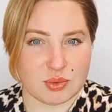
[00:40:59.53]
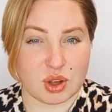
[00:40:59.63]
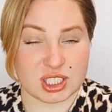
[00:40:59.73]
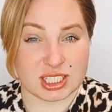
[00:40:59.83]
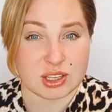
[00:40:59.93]

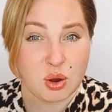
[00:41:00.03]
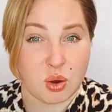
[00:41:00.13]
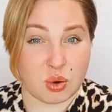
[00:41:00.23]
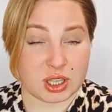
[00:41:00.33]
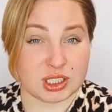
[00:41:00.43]
what it
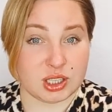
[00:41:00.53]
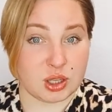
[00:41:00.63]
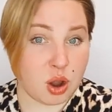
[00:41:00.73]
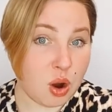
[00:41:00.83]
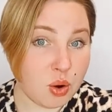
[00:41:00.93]
already
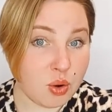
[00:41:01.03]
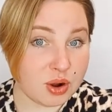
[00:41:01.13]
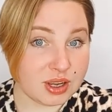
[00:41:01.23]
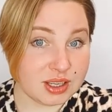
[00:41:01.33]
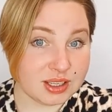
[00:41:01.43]
know,